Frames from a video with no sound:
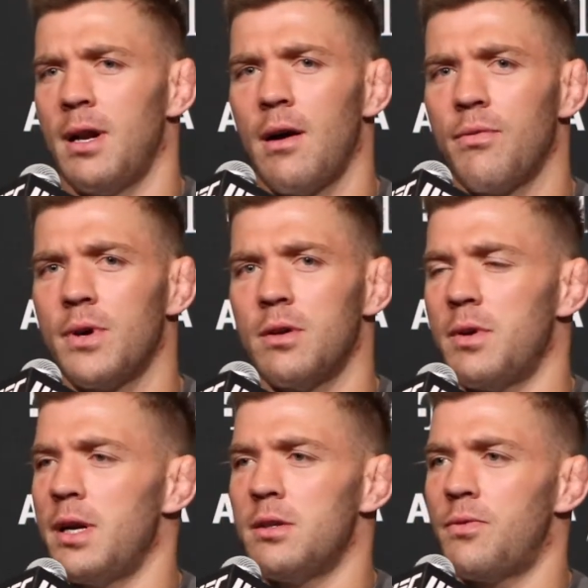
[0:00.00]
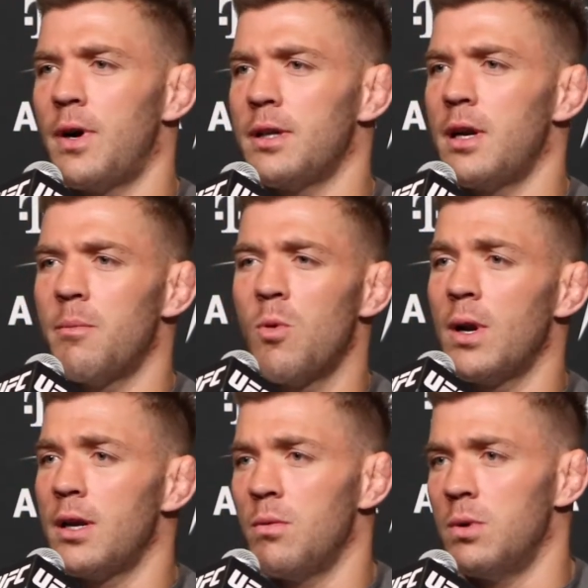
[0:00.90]
I felt ready to fight the number
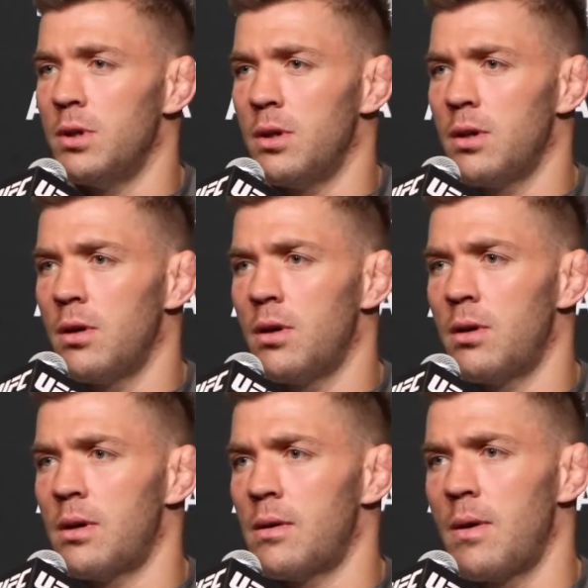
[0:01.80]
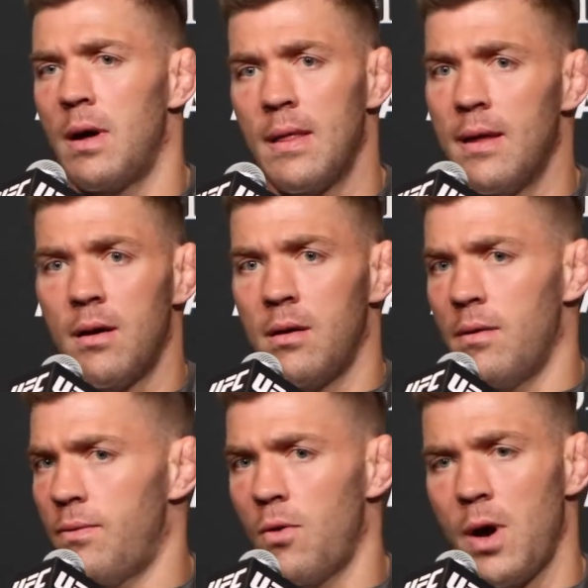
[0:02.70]
one in the world
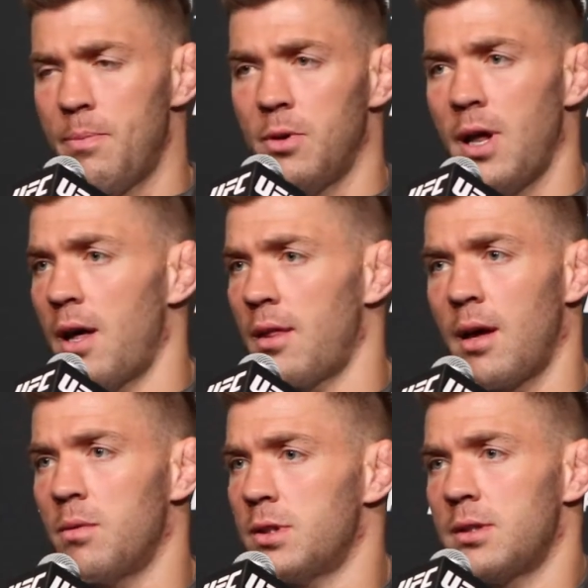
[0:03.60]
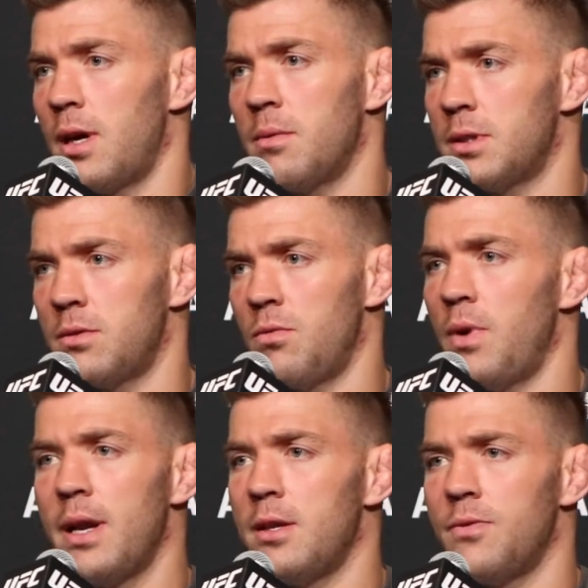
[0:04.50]
for April 9th. I was
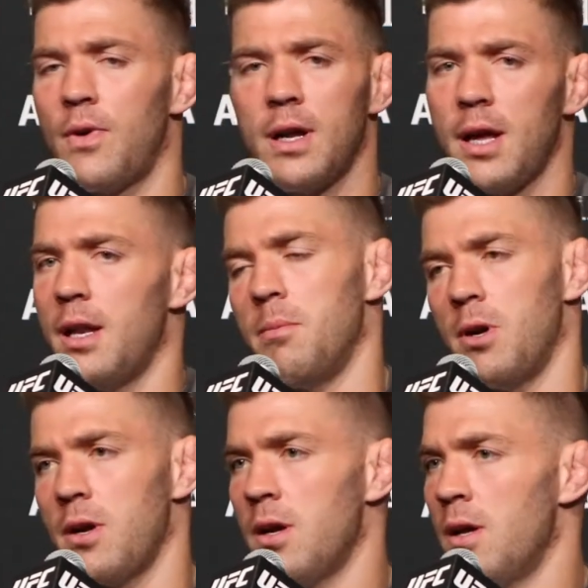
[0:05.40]
ready to fight anybody.